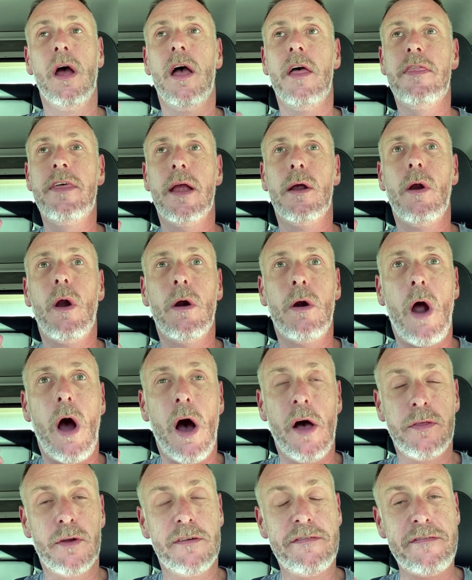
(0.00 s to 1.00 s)
there are
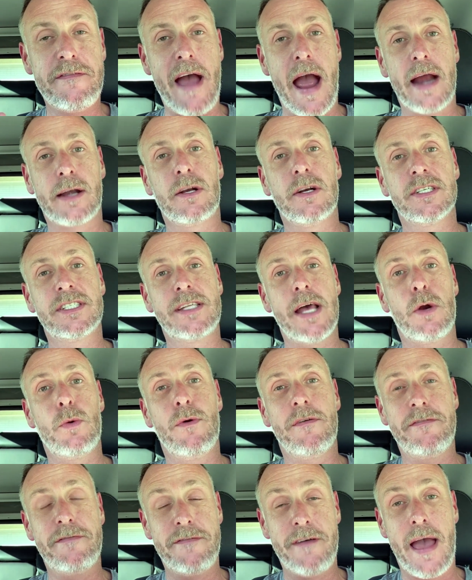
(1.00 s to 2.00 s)
other factors that
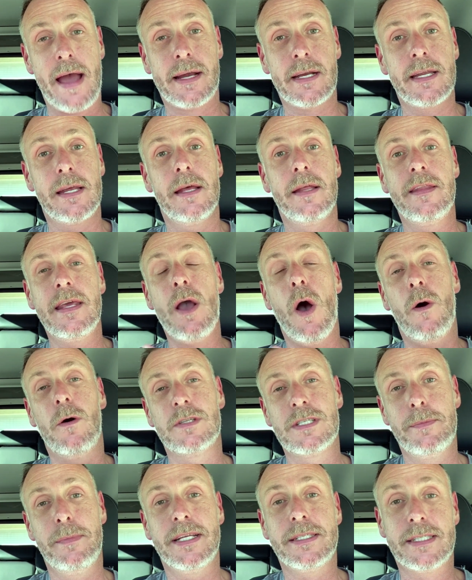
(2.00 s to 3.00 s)
will affect the
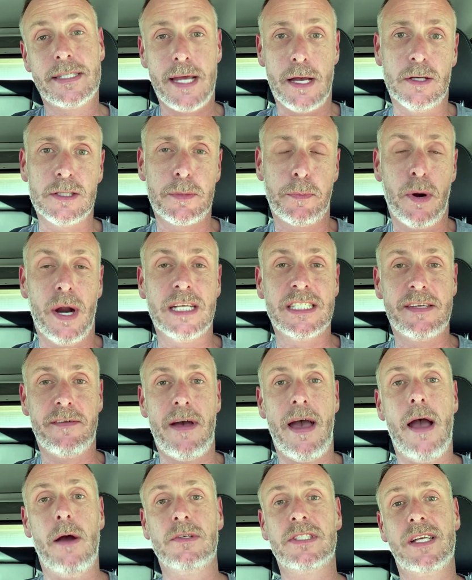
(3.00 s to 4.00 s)
ultimate sales price of
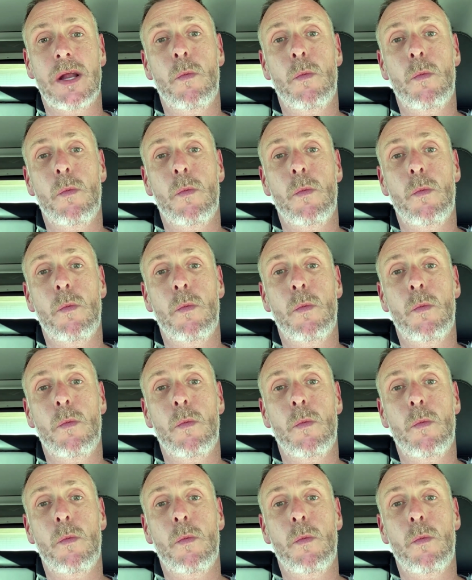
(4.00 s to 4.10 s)
a house,